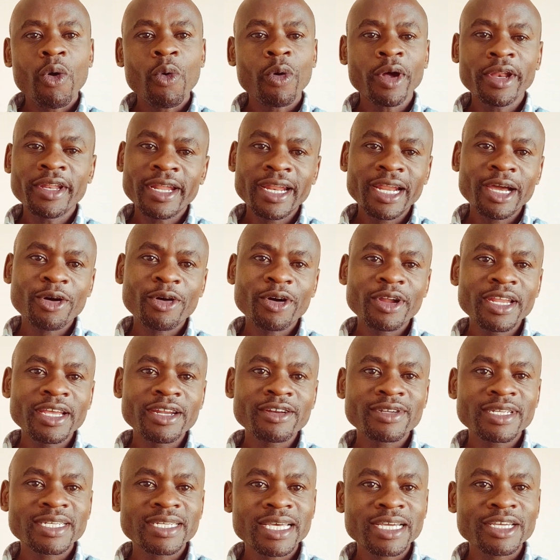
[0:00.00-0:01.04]
when
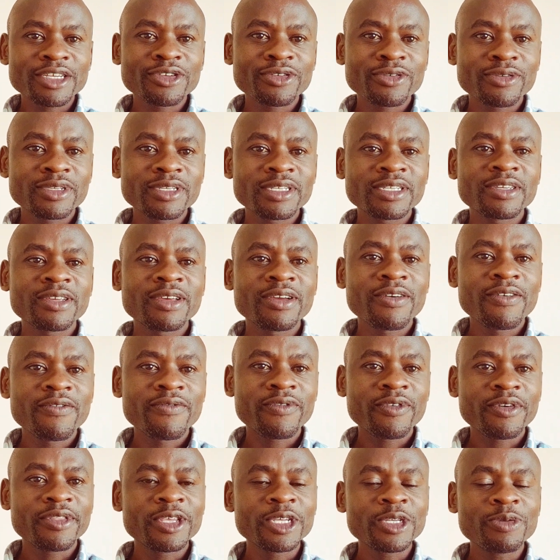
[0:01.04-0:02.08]
recording transactions
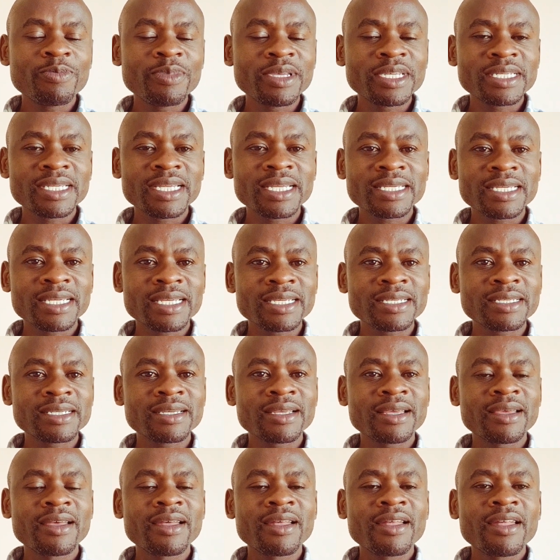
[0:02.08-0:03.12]
for these businesses,